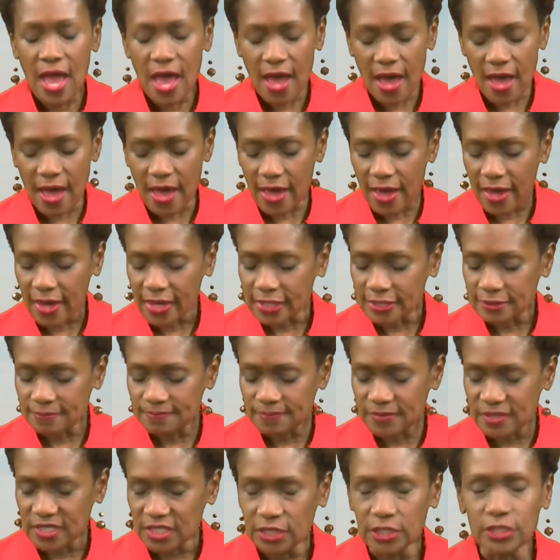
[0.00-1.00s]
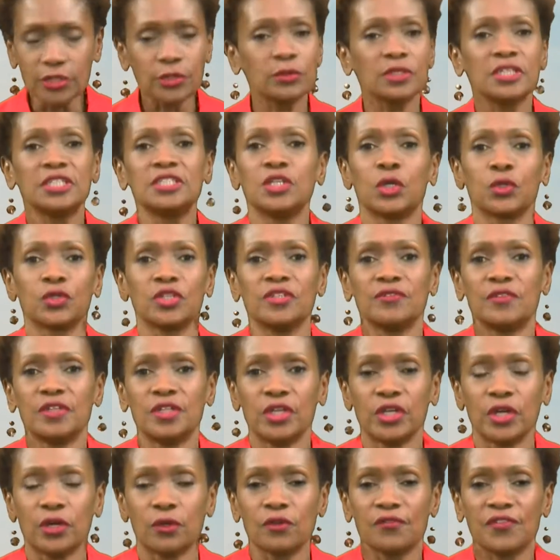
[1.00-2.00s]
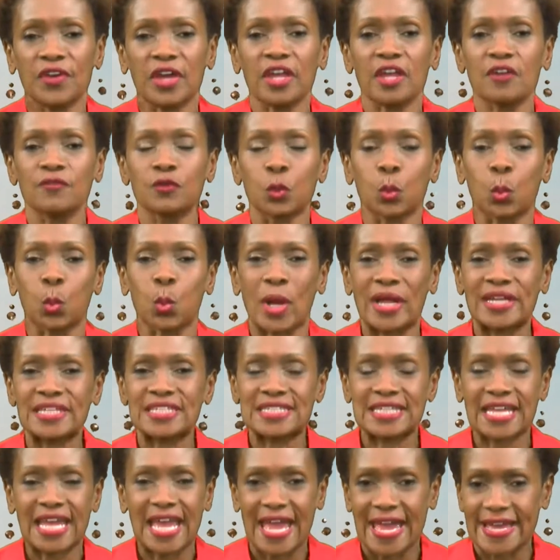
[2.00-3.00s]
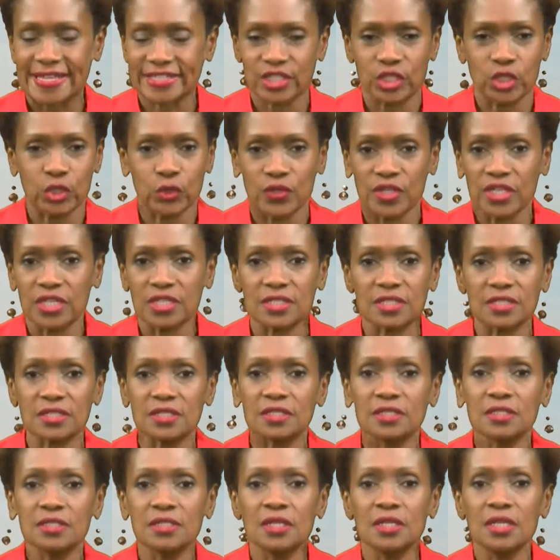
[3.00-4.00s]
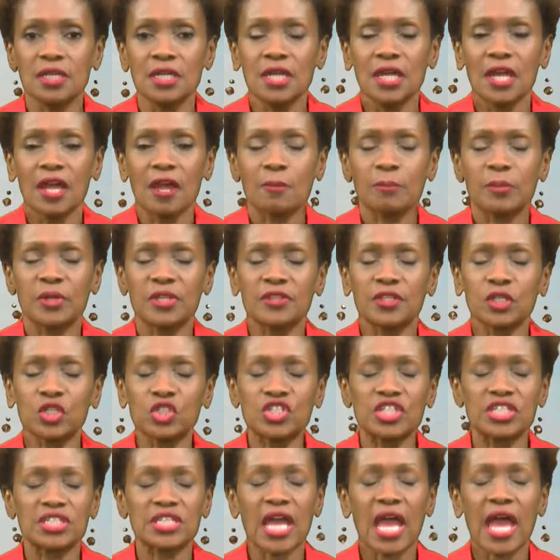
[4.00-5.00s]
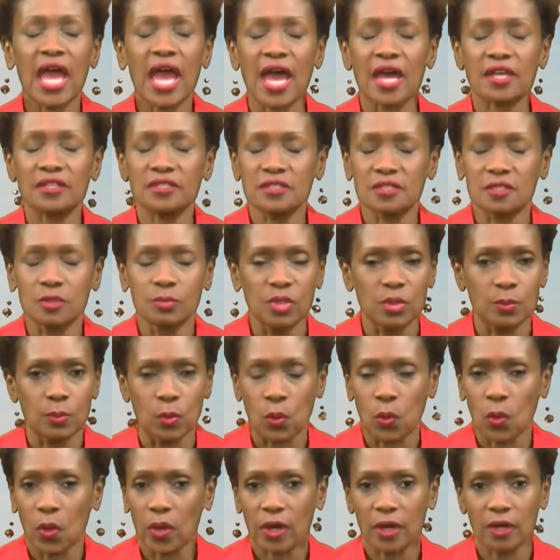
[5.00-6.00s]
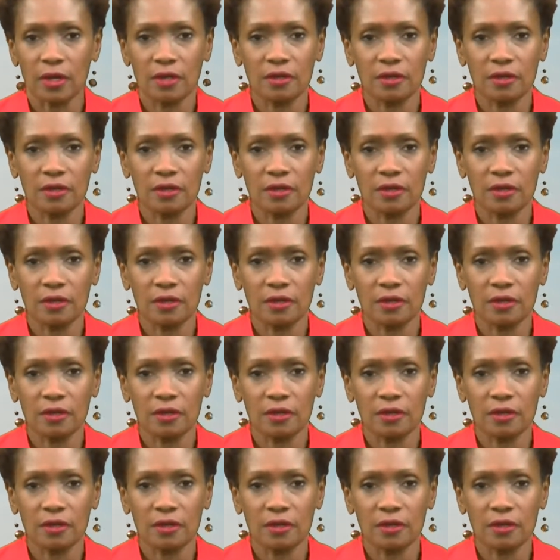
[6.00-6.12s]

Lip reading: I literally don't even know if I have the right to ask you this, but there just has to be more.